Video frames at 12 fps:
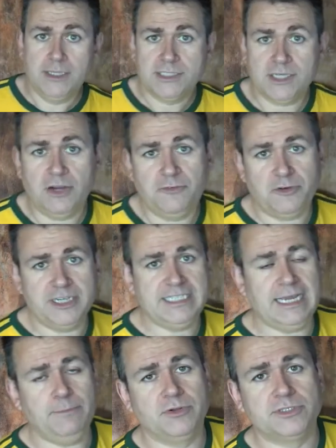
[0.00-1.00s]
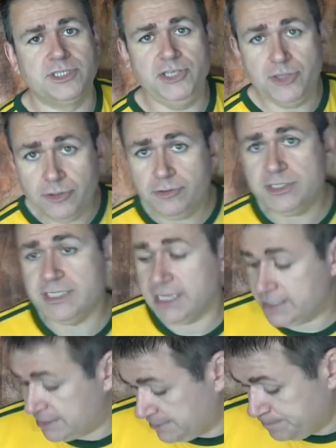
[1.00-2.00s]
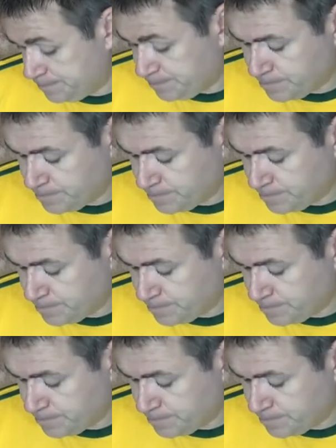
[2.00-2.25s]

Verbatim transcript: So, for example, to use this